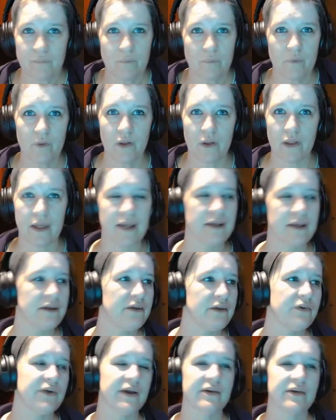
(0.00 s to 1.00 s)
Like, you
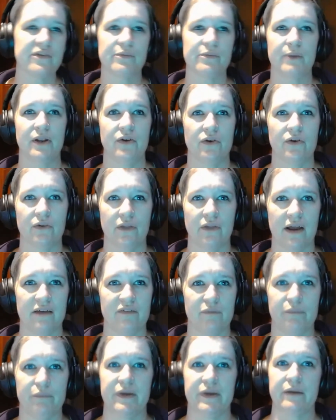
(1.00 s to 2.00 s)
can't spend your life
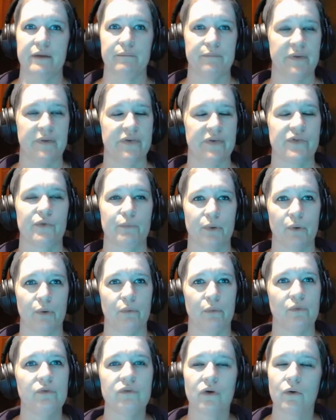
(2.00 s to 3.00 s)
being miserable.
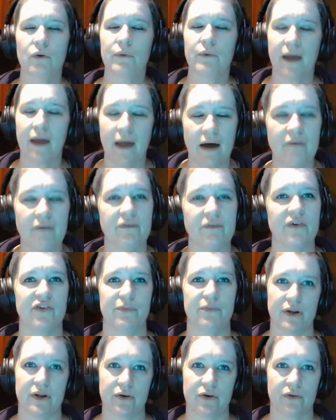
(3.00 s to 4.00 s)
Don't ever
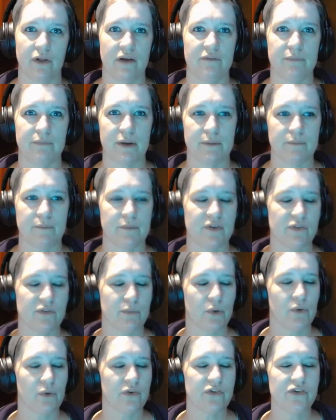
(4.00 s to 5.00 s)
spend your life being
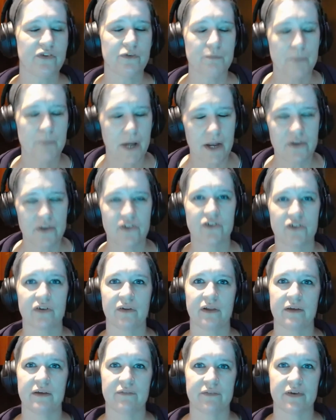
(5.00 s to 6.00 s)
miserable,
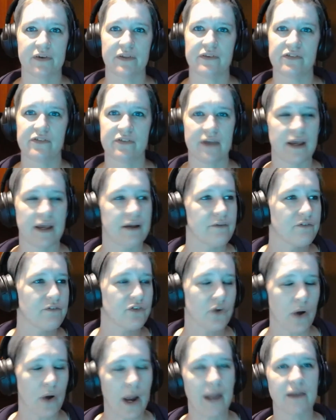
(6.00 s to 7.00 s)
especially for the sake of
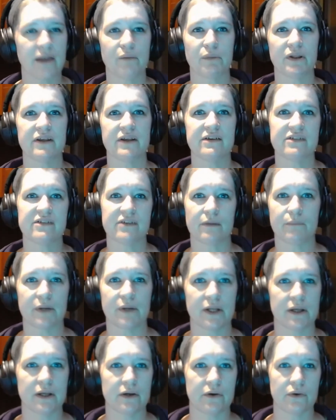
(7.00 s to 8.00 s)
trying to please
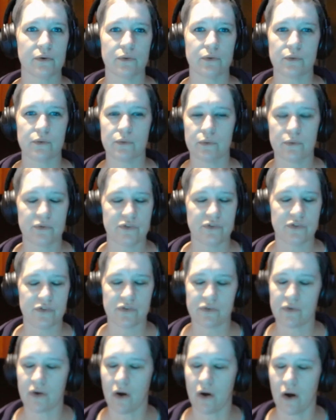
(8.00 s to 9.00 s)
somebody who's
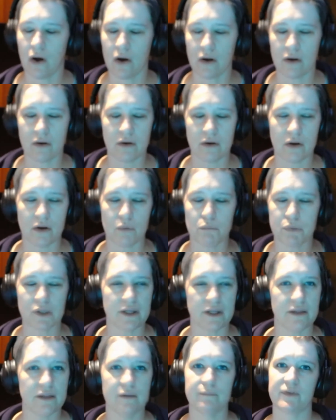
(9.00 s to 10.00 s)

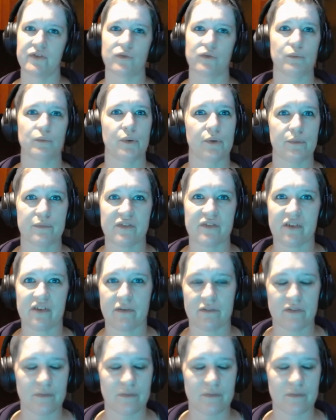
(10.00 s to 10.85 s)
completely miserable themselves.